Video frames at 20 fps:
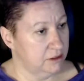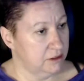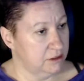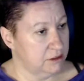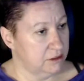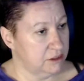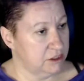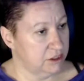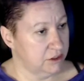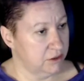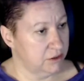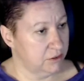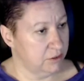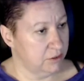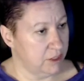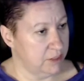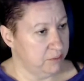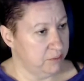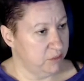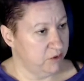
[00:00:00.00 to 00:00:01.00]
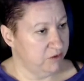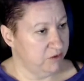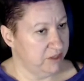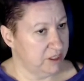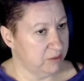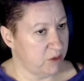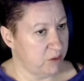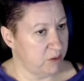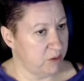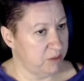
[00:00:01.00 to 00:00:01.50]
So I'm
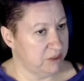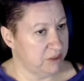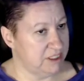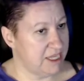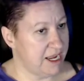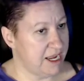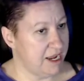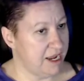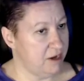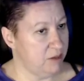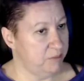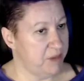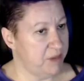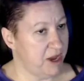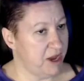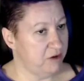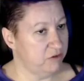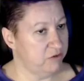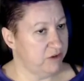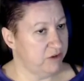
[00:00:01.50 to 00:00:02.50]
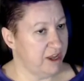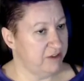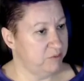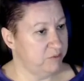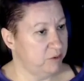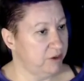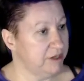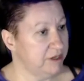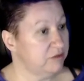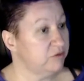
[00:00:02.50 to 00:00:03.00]
moving him up and down. About
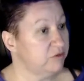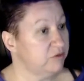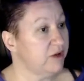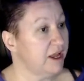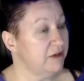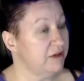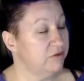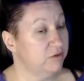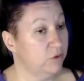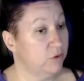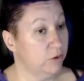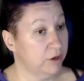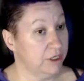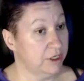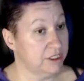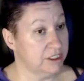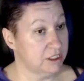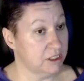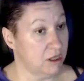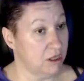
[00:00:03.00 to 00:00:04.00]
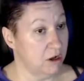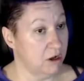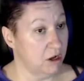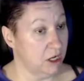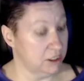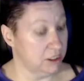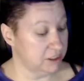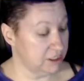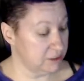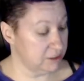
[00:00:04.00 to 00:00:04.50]
5.54 is
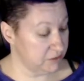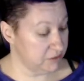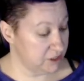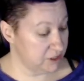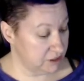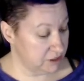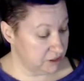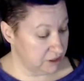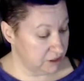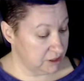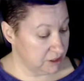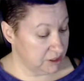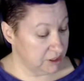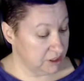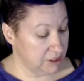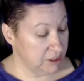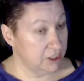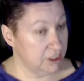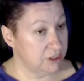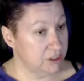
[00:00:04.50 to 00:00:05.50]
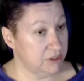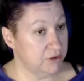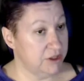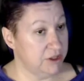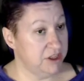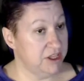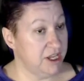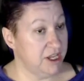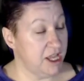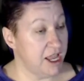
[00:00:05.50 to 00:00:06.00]
awesome. So
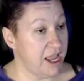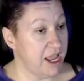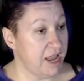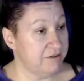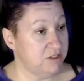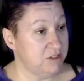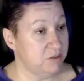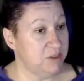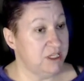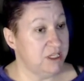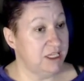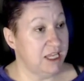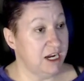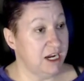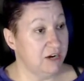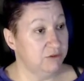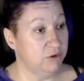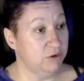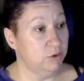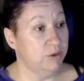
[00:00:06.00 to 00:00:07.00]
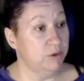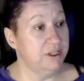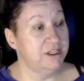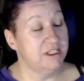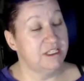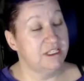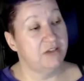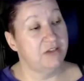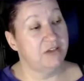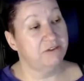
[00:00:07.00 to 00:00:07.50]
the thing I have to be careful with
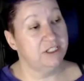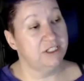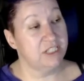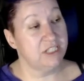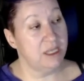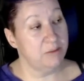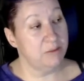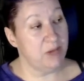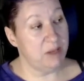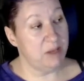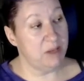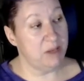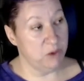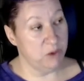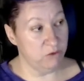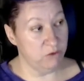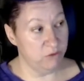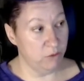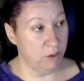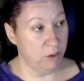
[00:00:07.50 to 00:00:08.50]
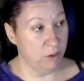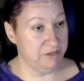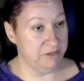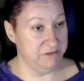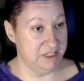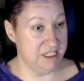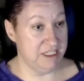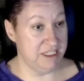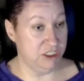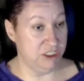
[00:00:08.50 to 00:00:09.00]
is every time I move one
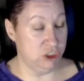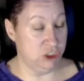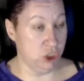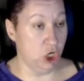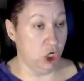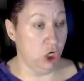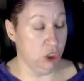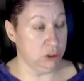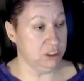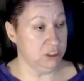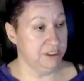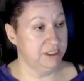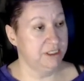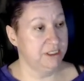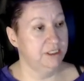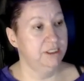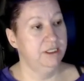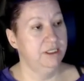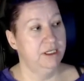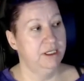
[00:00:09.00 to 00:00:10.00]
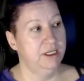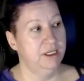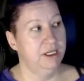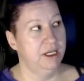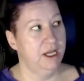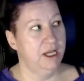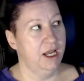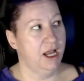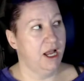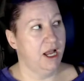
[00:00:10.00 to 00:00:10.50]
of these dogs,
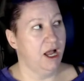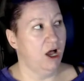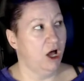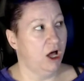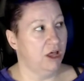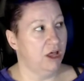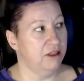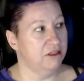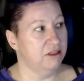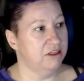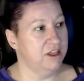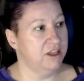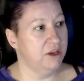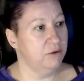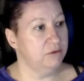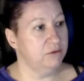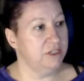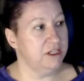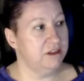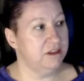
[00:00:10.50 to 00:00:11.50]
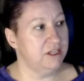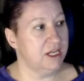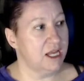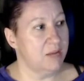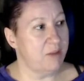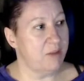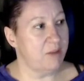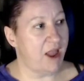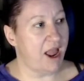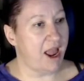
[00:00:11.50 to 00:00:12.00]
the only thing
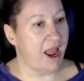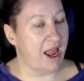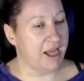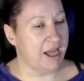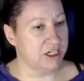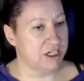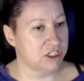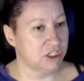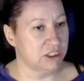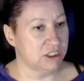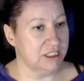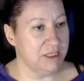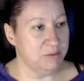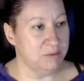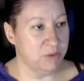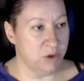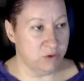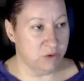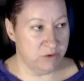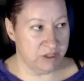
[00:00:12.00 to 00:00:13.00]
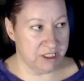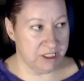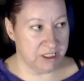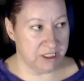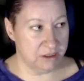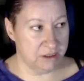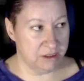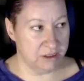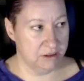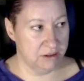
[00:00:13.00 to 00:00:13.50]
I'm actually
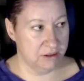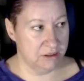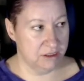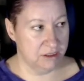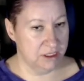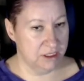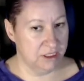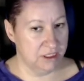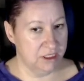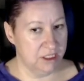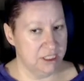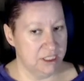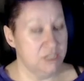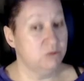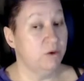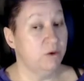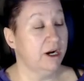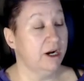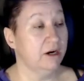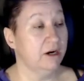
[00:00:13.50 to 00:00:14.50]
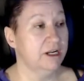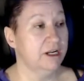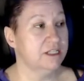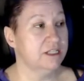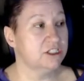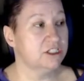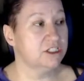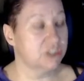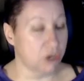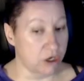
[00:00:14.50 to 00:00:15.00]
moving is where
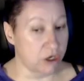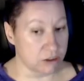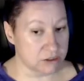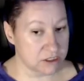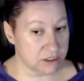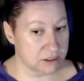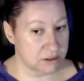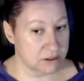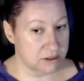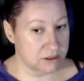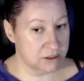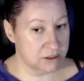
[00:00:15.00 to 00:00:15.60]
it starts.